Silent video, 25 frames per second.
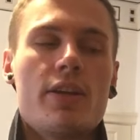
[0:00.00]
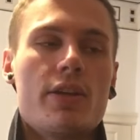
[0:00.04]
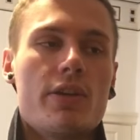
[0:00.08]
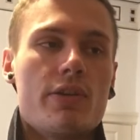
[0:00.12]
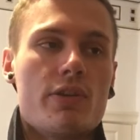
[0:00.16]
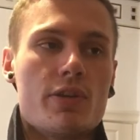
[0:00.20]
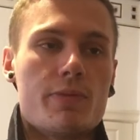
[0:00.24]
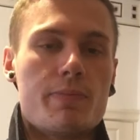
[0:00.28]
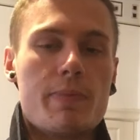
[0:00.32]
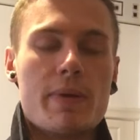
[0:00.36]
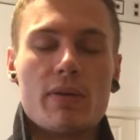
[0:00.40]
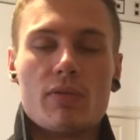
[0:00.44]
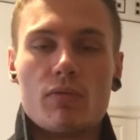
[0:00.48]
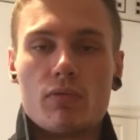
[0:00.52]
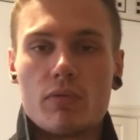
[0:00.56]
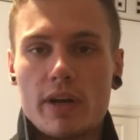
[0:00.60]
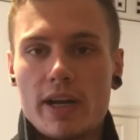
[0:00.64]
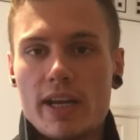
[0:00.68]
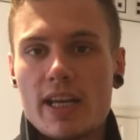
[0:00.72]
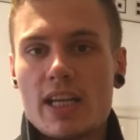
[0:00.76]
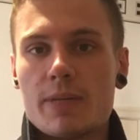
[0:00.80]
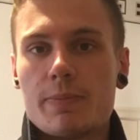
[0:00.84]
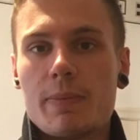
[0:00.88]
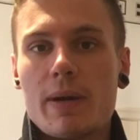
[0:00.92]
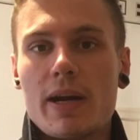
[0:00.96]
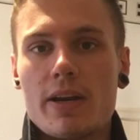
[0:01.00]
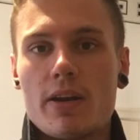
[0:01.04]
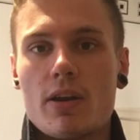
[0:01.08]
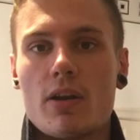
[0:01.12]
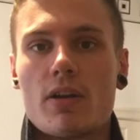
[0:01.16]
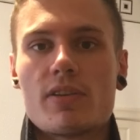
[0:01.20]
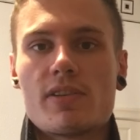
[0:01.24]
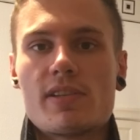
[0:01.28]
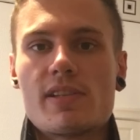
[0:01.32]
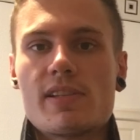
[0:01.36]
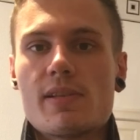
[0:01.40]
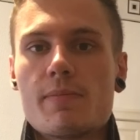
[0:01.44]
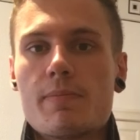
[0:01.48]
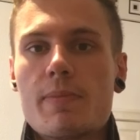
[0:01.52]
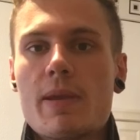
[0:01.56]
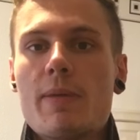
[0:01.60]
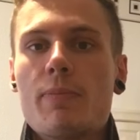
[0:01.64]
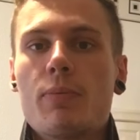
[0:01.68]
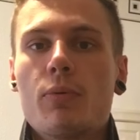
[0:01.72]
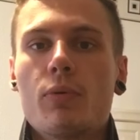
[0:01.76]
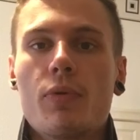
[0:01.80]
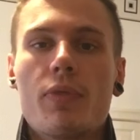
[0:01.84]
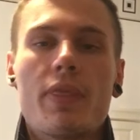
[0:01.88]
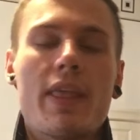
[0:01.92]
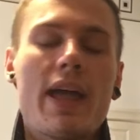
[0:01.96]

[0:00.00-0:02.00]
who's been raised by narcissistic people,